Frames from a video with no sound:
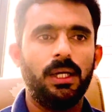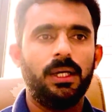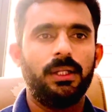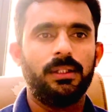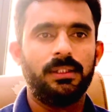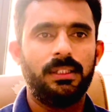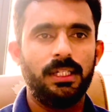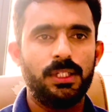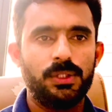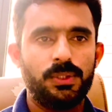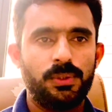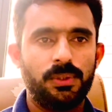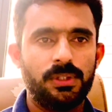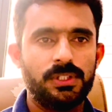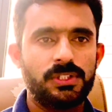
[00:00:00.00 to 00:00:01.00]
they
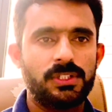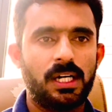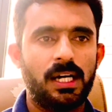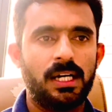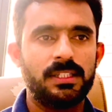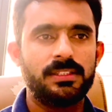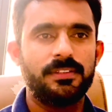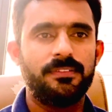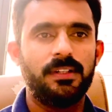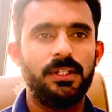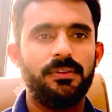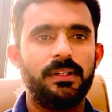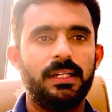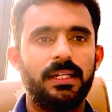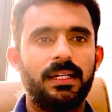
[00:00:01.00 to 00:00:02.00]
should charge
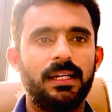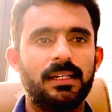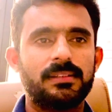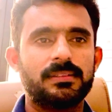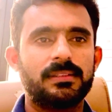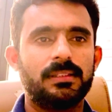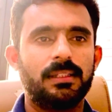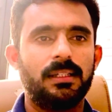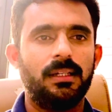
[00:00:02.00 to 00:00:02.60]
value-added tax